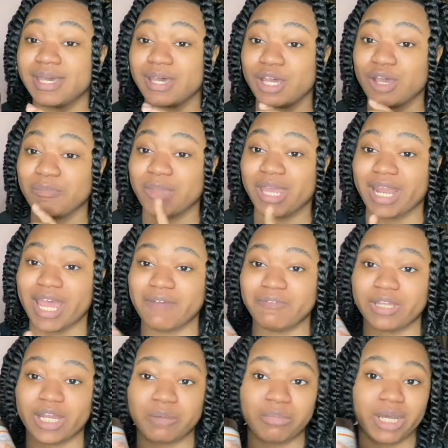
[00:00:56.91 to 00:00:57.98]
up and i have a
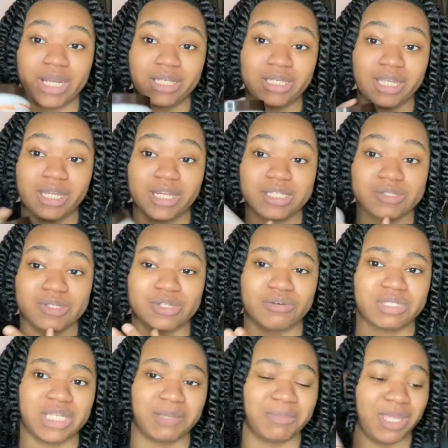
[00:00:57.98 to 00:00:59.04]
lot of product in here so it's
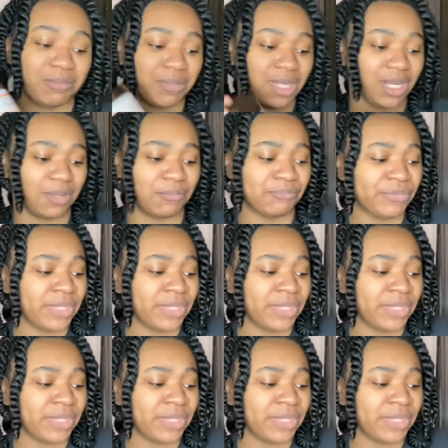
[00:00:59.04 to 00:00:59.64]
gonna take me a minute